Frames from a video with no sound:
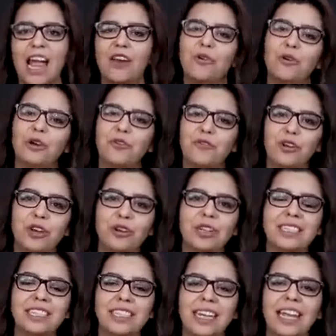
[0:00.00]
in order for you
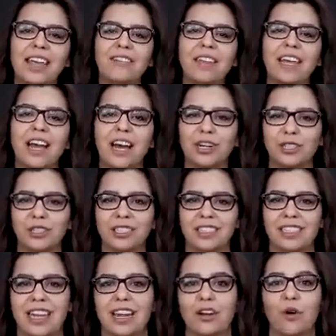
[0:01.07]
to see if they
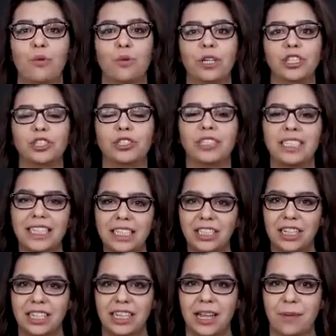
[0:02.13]
understand what you're
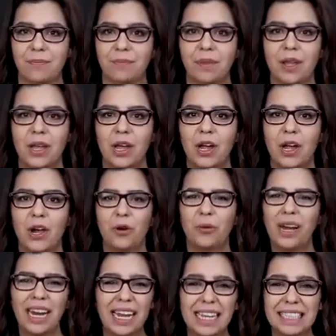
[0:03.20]
teaching them.
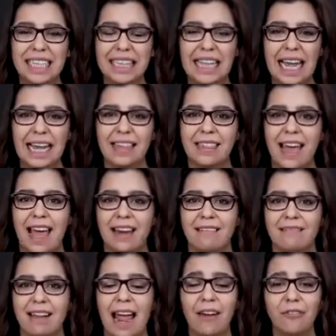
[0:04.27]
Reading isn't like that.
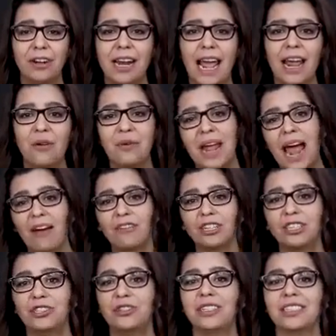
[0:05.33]
Every day we have our
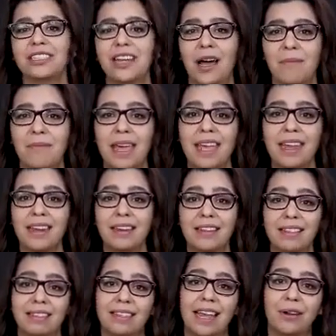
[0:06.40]
students come in,
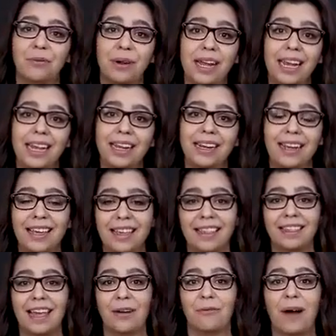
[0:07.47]
they read,
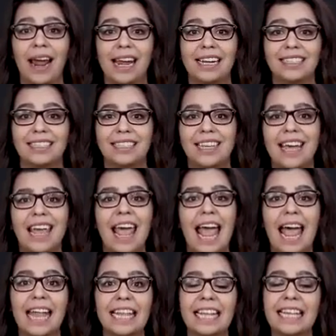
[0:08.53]
they write,
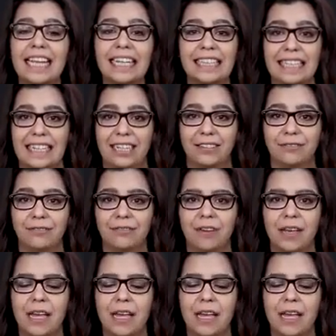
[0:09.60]
and then they leave.